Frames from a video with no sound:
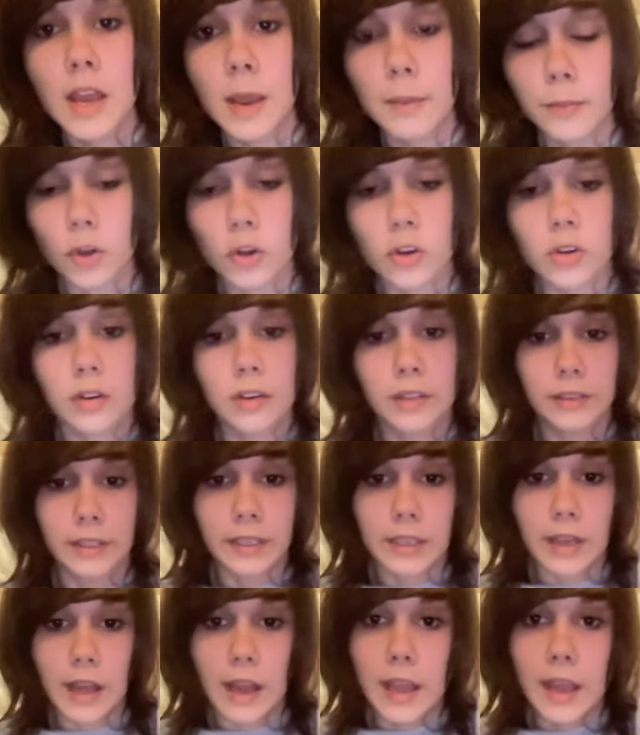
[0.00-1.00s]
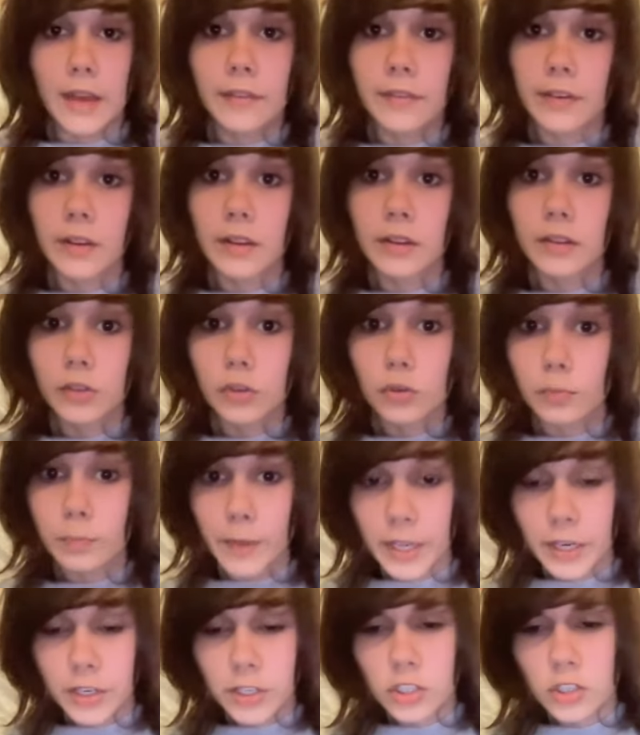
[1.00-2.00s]
going, like, I have a little
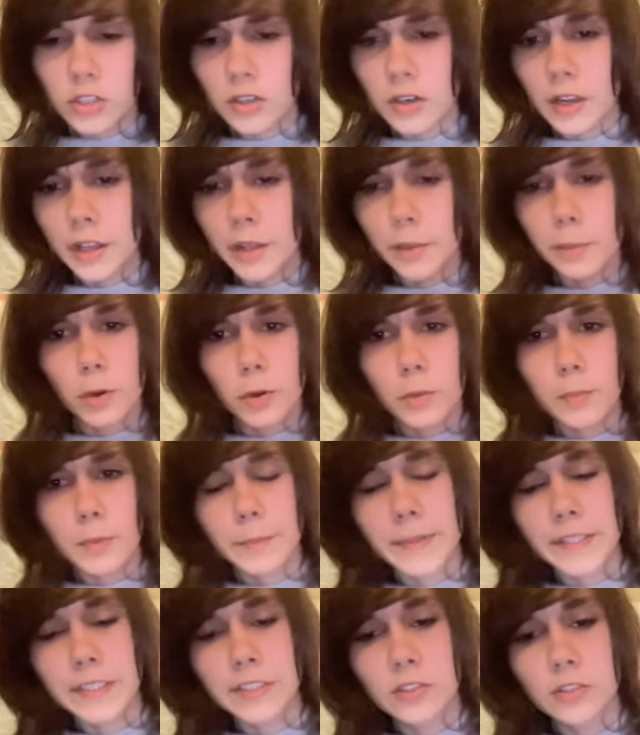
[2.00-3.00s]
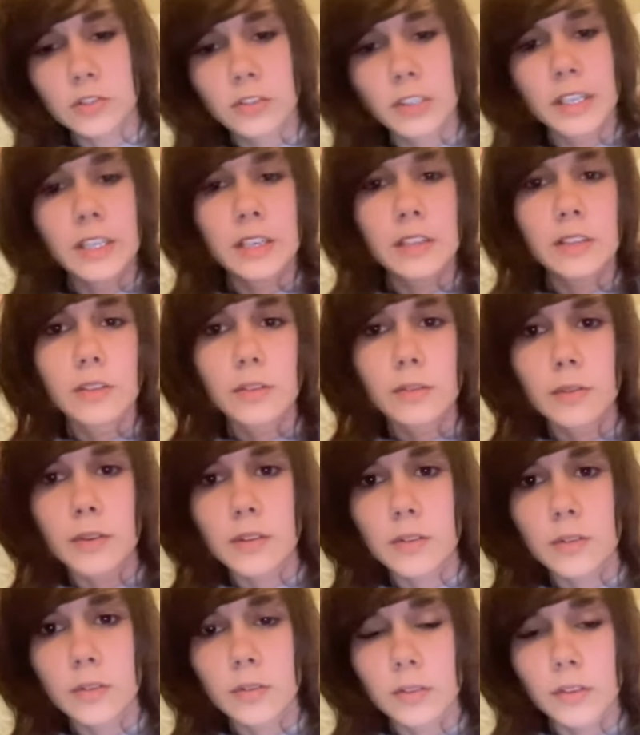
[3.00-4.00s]
picture at the bottom of my screen
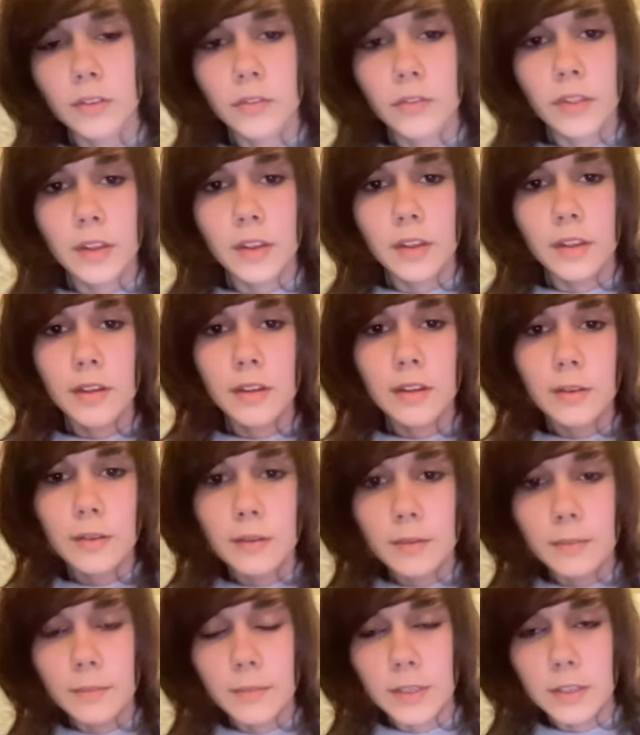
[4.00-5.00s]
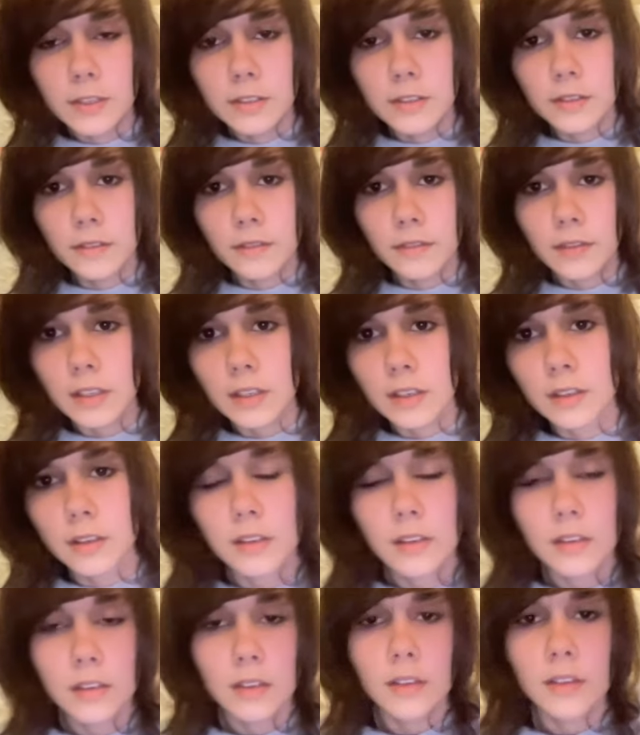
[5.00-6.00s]
with all the pictures of the
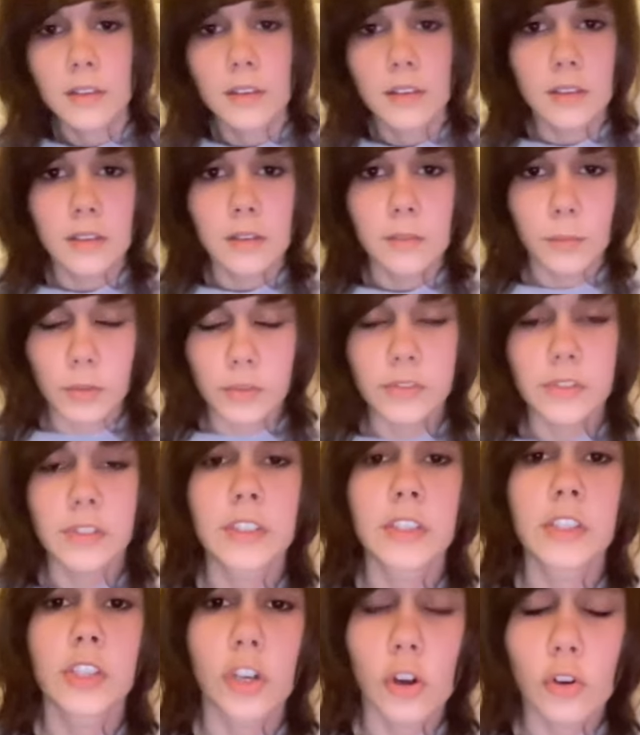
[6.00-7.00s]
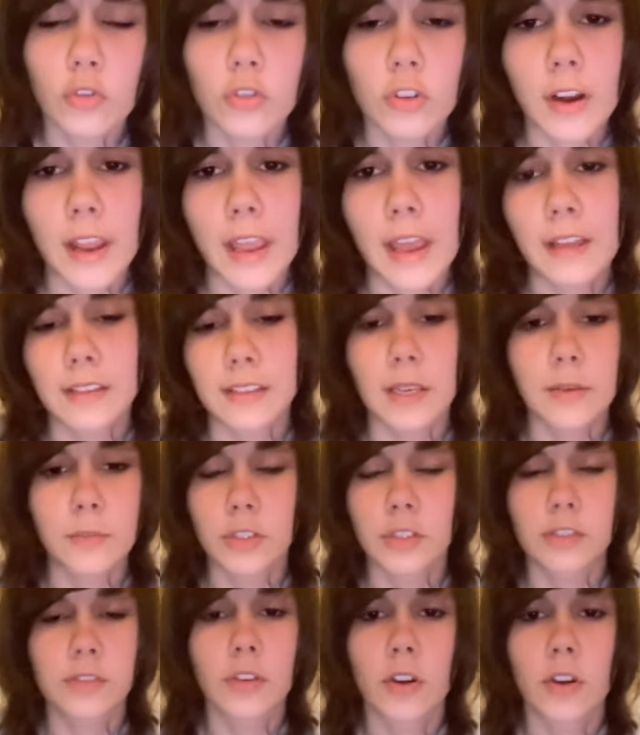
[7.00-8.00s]
Monster Energy Ultra cans. I'm
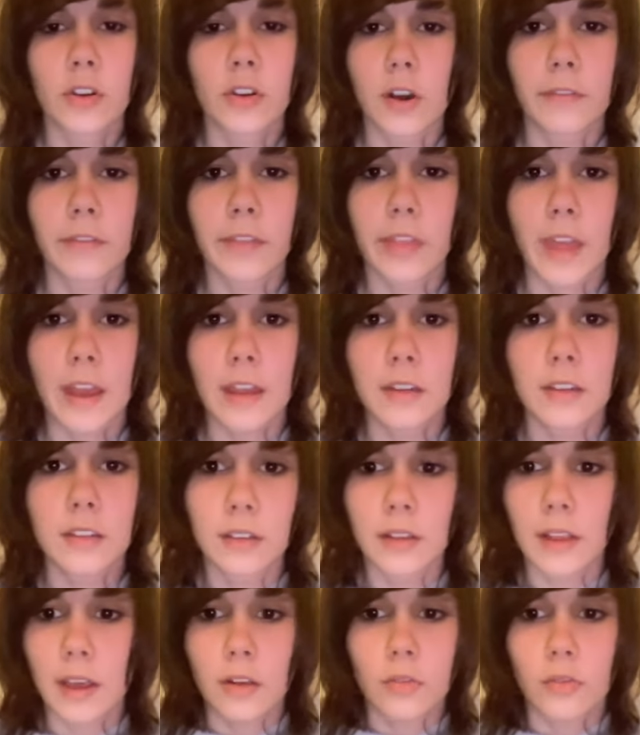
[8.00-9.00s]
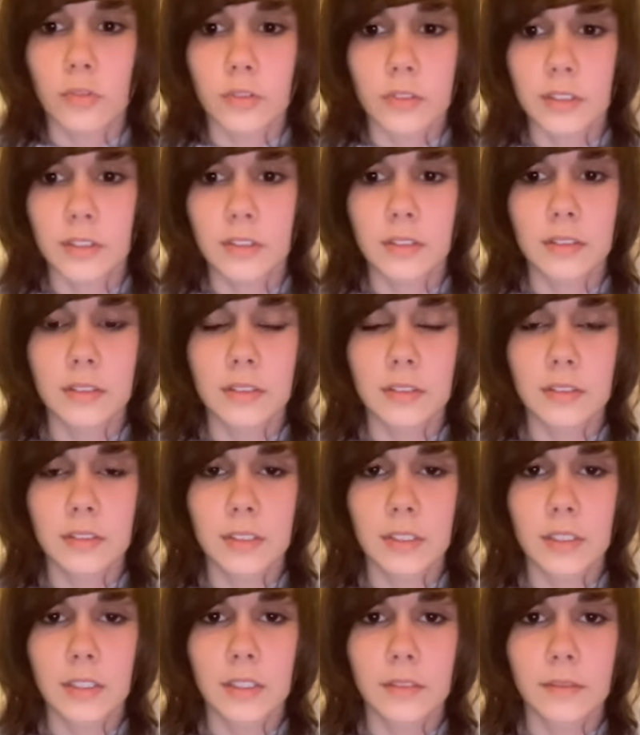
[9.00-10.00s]
just going off that in that order.
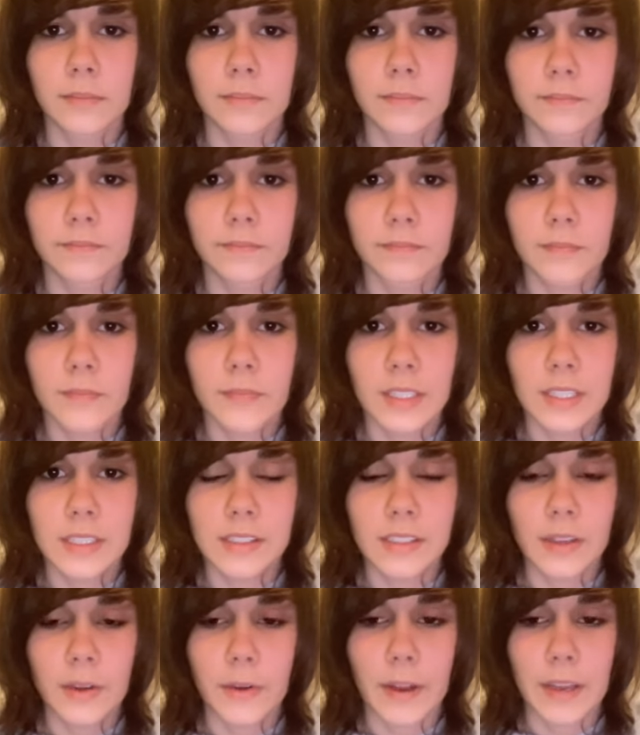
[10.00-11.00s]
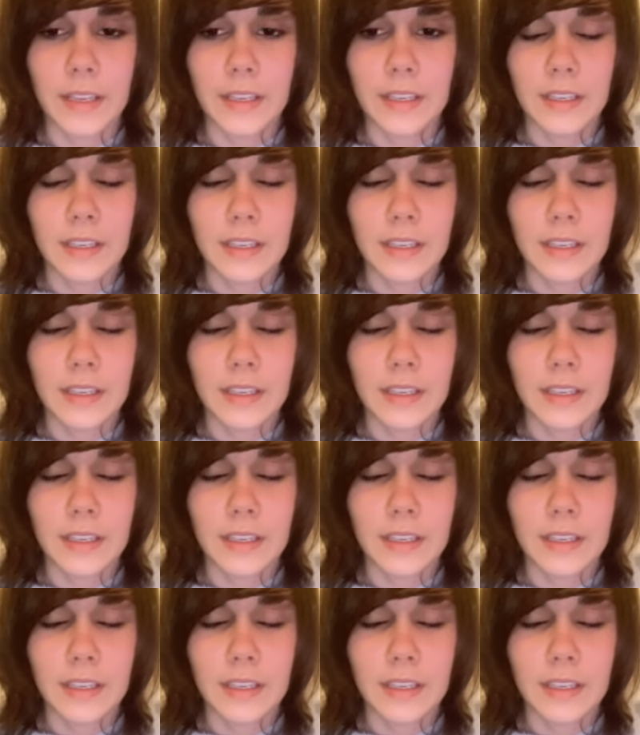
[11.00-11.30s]
I